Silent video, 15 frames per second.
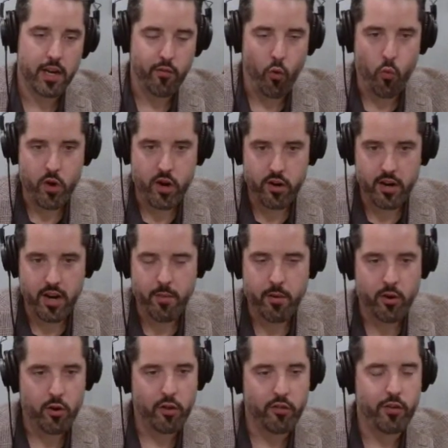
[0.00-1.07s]
It's kind of a weird
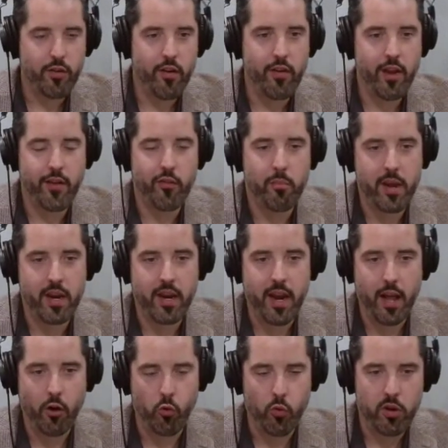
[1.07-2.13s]
name. I don't know if you have ever met
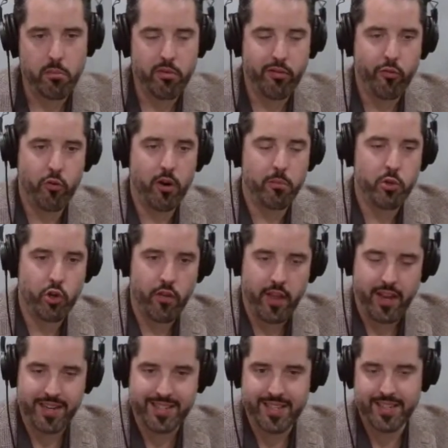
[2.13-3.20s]
an Elwyn before. I'm sure
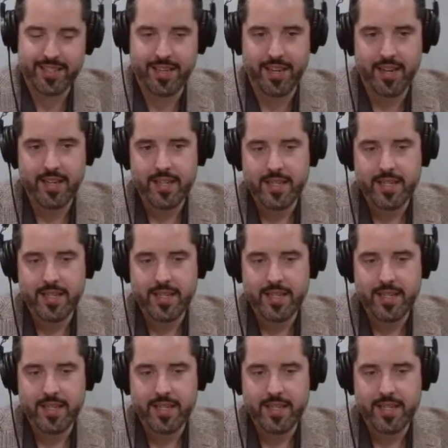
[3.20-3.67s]
they exist,